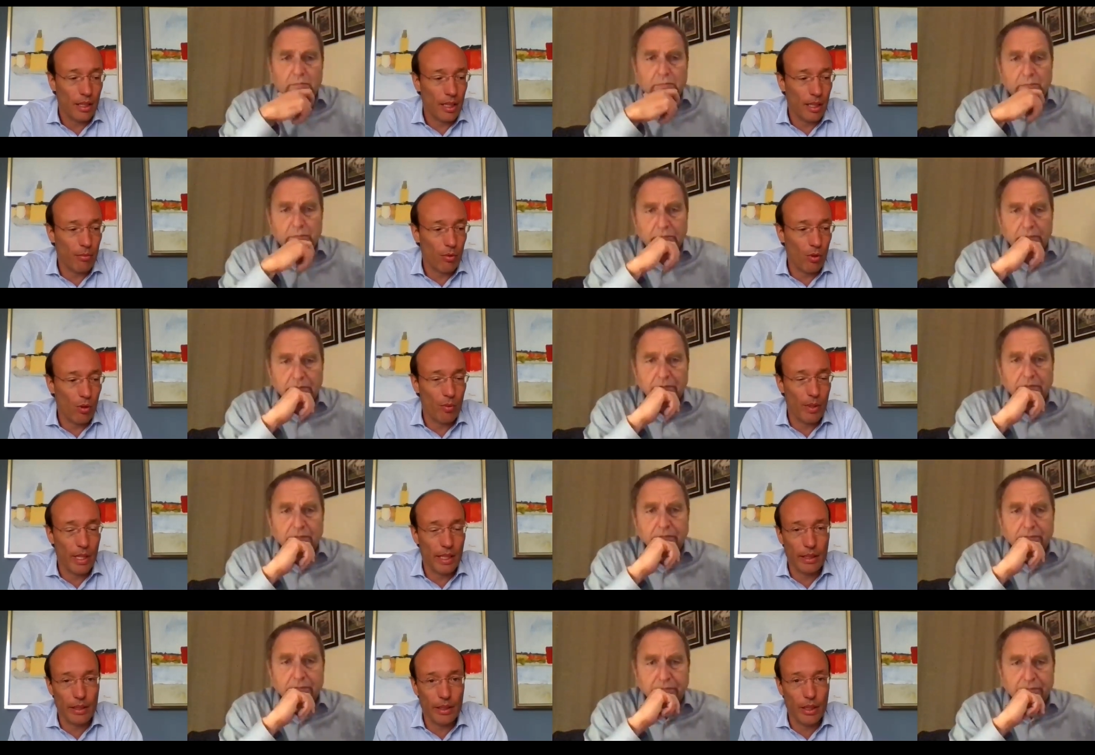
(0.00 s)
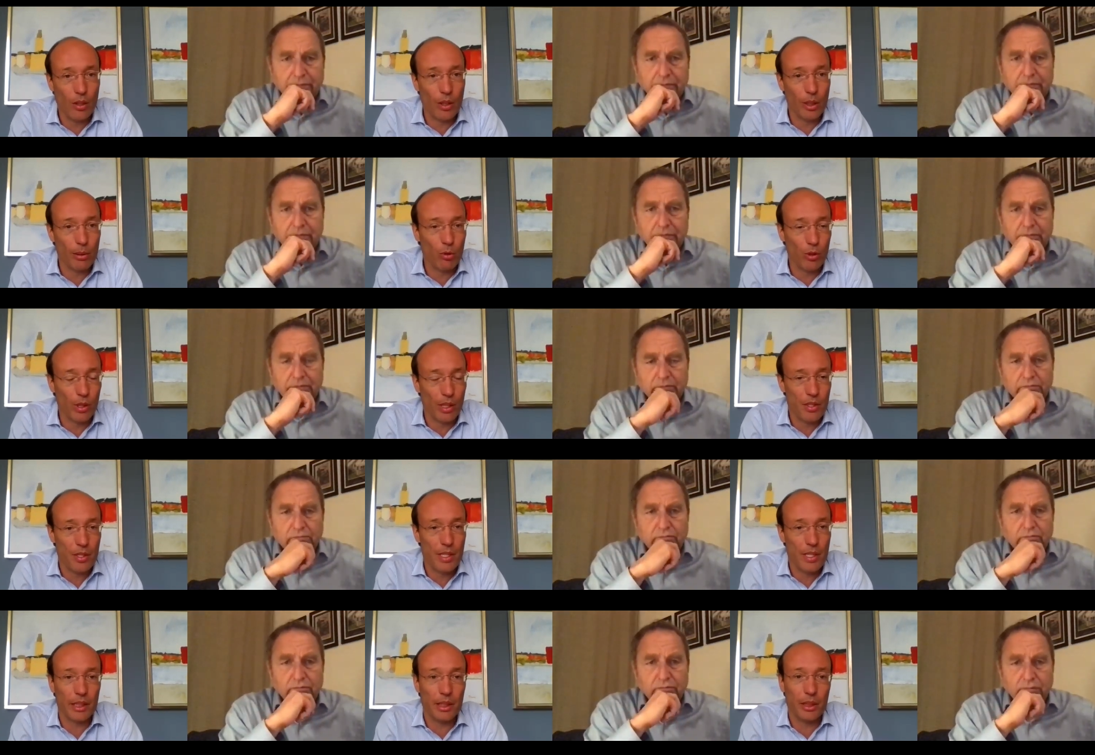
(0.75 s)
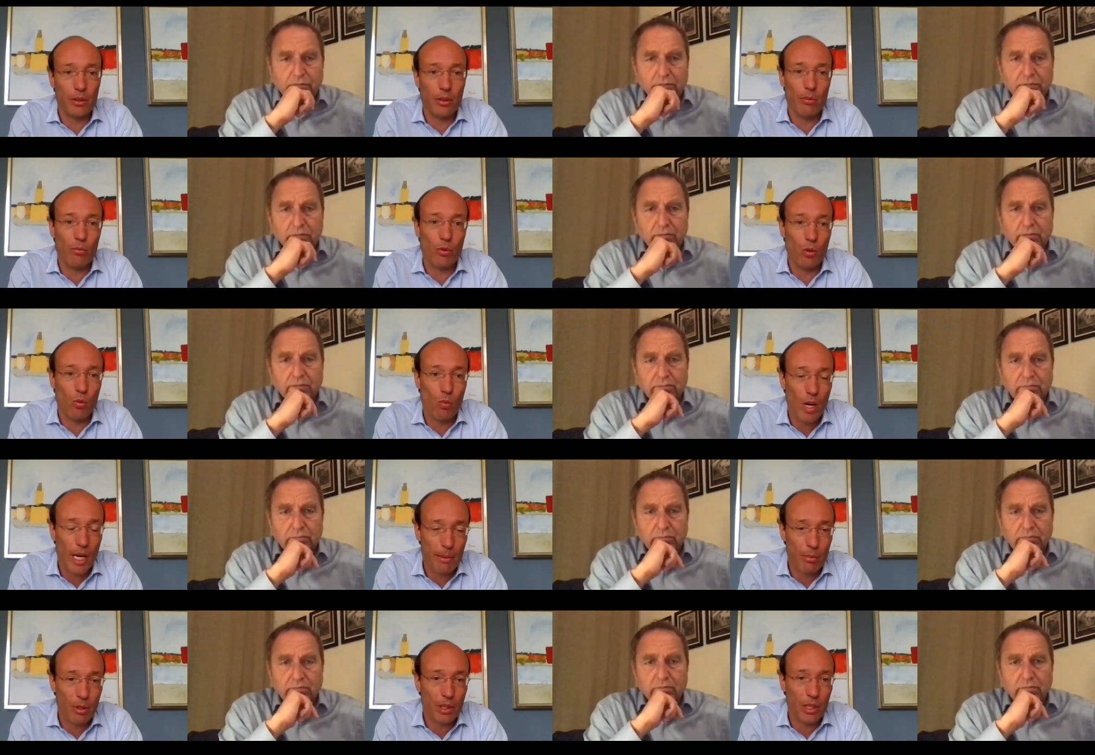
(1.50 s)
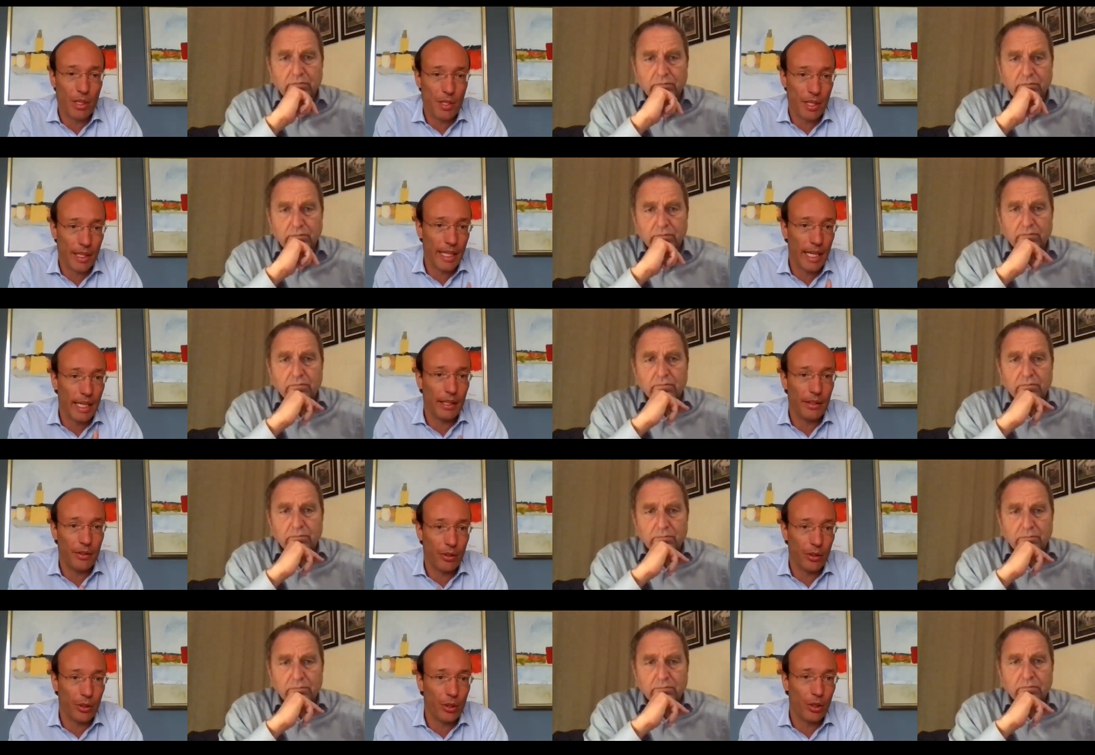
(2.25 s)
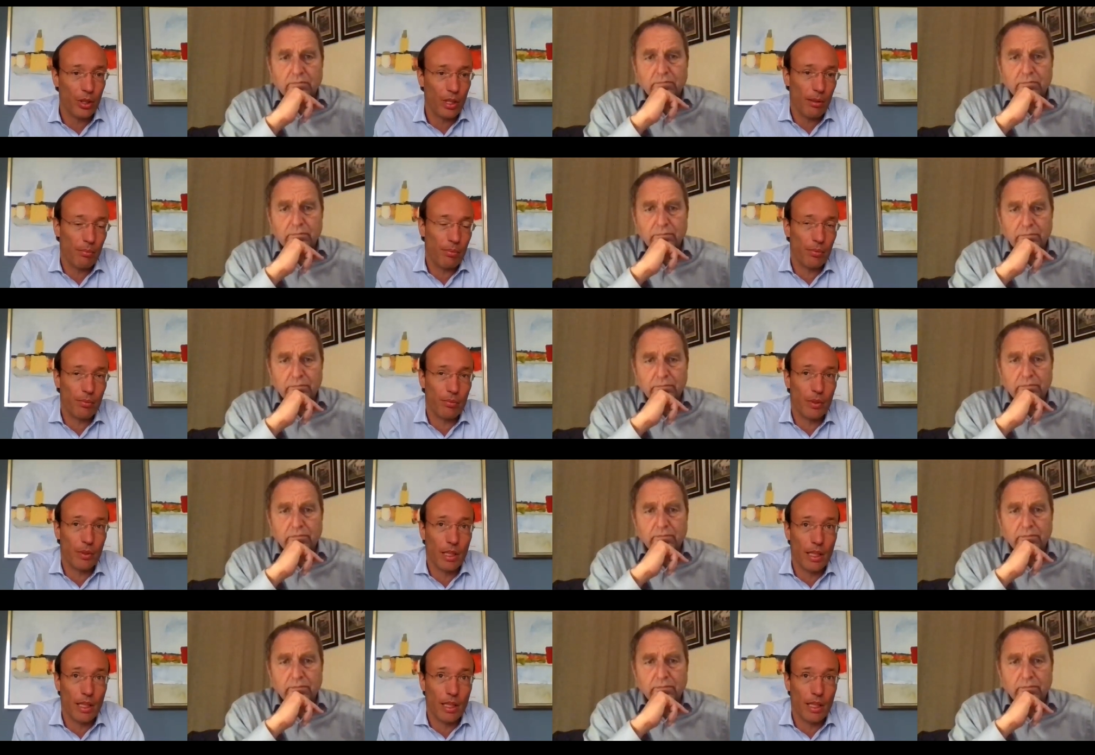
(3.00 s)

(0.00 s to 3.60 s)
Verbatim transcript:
Speaker 1: Um, already going more international, more wide bodies again to Europe.